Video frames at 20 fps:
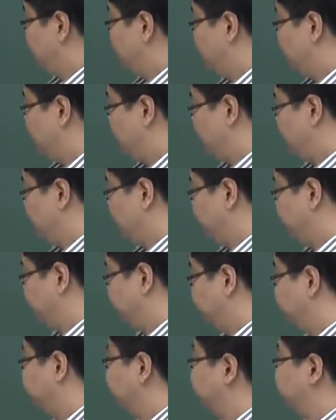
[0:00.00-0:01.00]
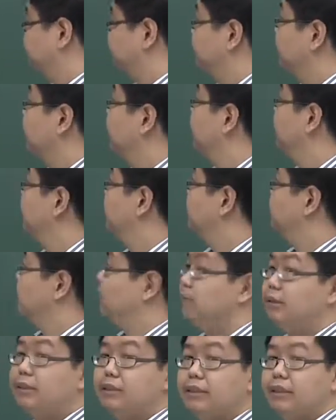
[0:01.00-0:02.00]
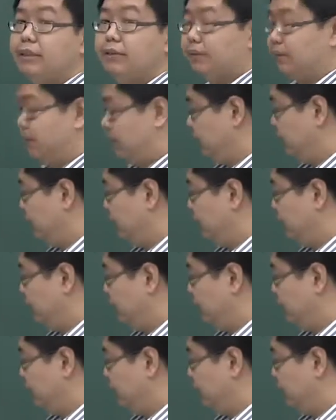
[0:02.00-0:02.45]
4. Okay, this term is 0.